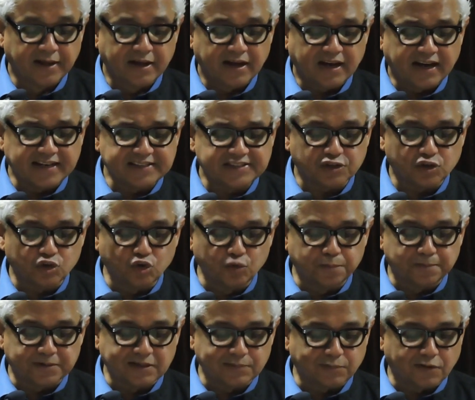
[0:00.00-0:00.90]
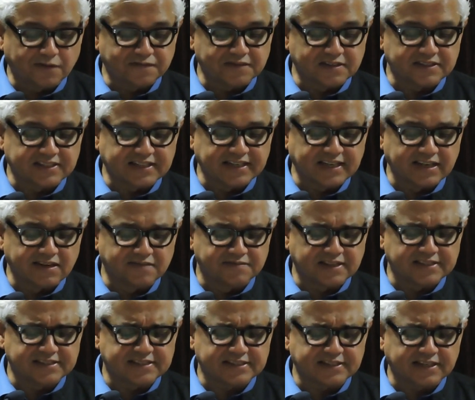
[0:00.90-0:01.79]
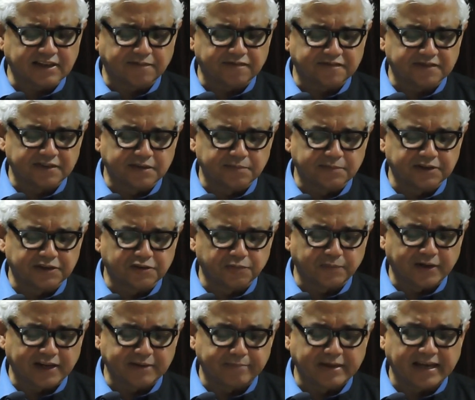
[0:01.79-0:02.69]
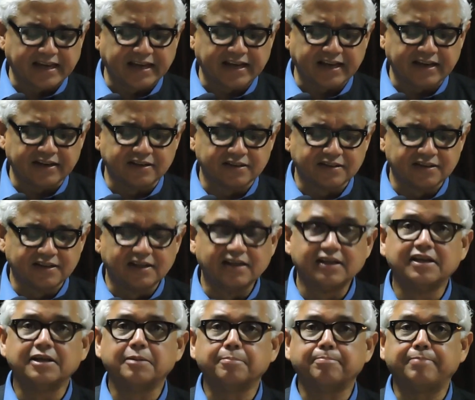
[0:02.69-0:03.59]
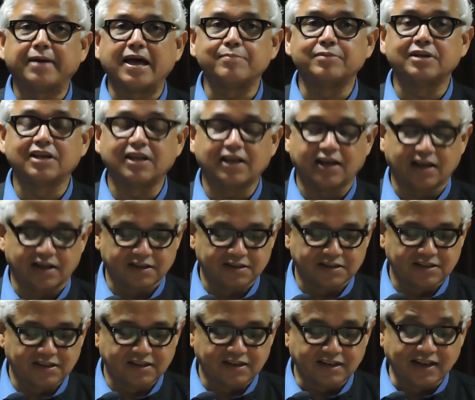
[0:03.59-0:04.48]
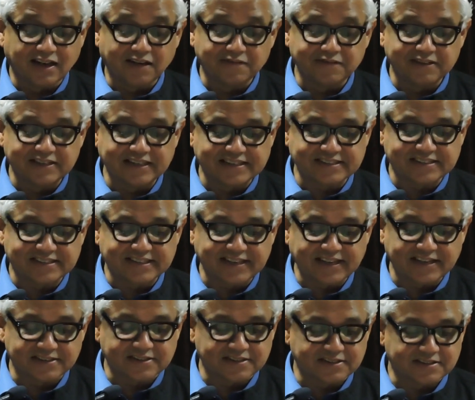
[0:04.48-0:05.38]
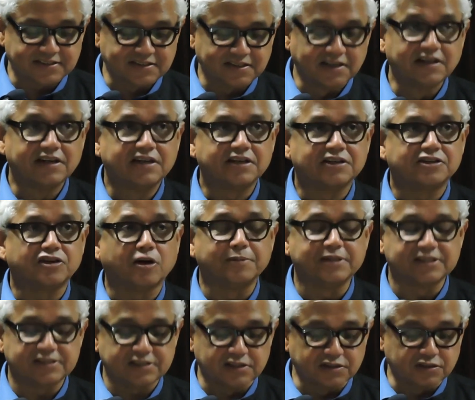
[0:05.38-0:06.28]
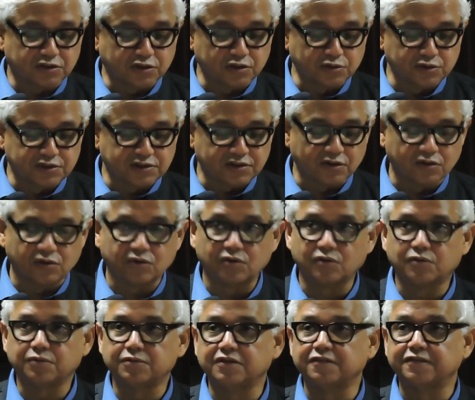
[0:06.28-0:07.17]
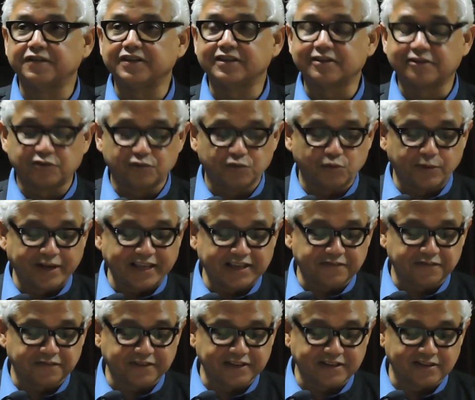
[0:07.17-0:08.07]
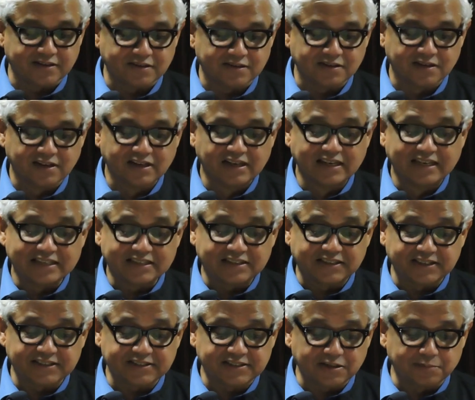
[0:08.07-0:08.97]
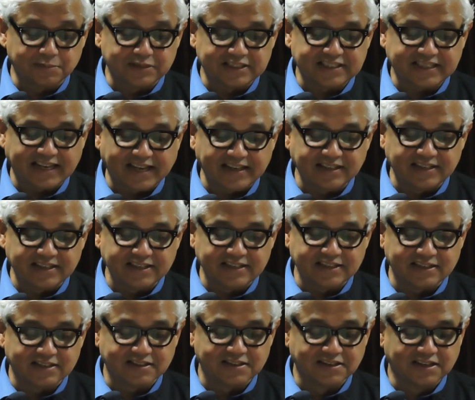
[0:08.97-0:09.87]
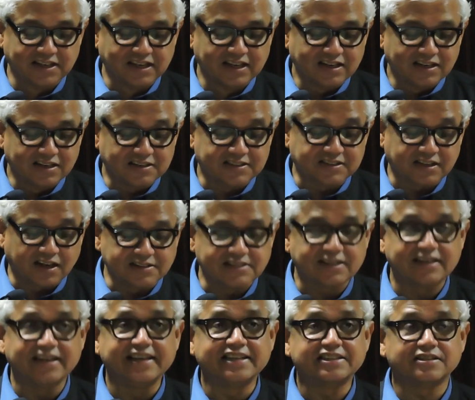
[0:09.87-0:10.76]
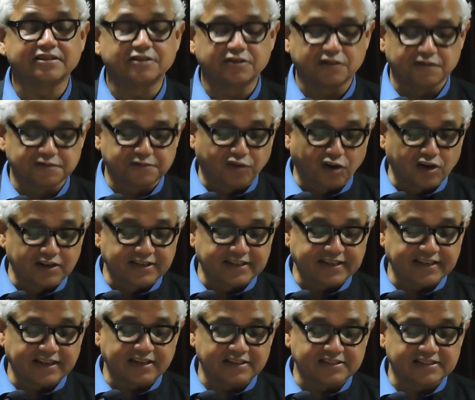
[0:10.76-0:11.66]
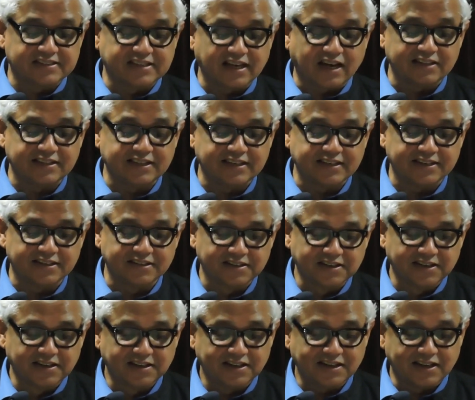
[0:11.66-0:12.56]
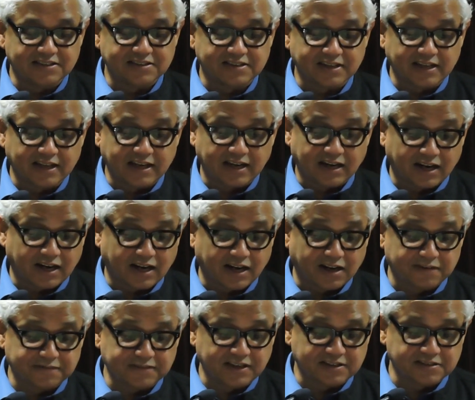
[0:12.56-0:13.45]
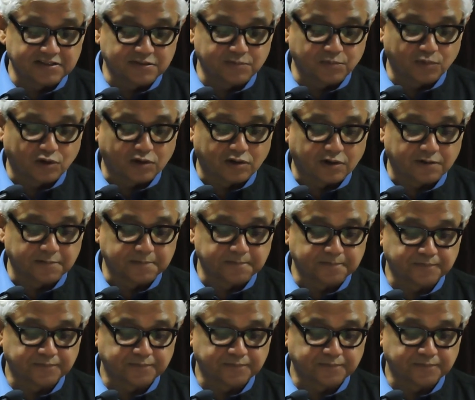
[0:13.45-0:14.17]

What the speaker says: I scooped them off the shelves and stuffed them into my bag. Pamela, Love in Excess, Robinson Crusoe, The Vicar of Wakefield, Tristram Shandy, a translation of Voltaire's Zadig, and a half dozen more.